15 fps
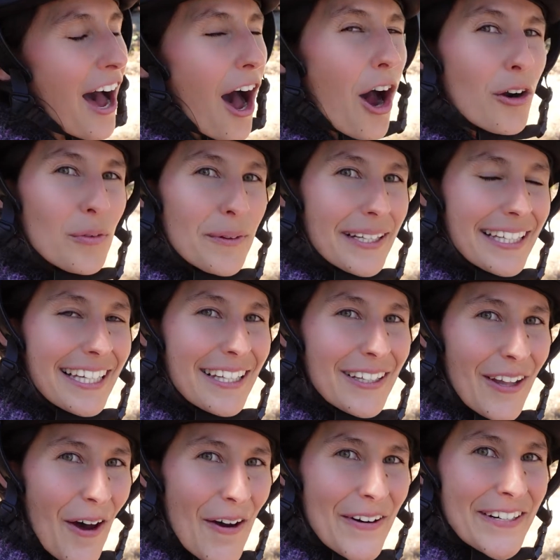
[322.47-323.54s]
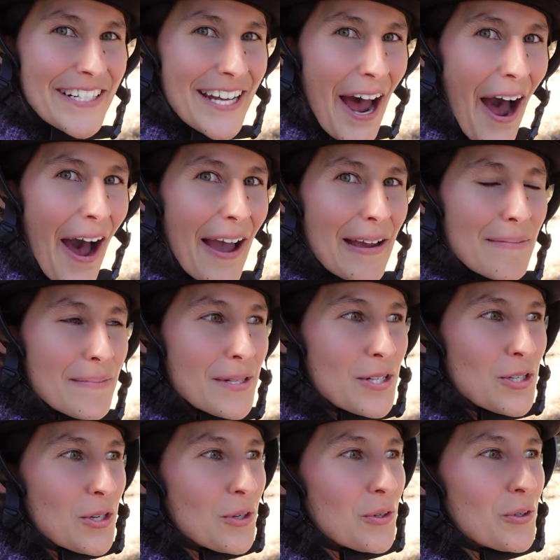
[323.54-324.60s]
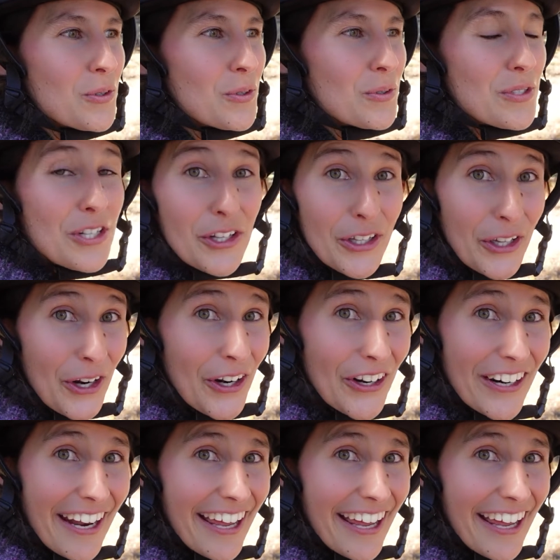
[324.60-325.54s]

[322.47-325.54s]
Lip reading: a really long time to learn.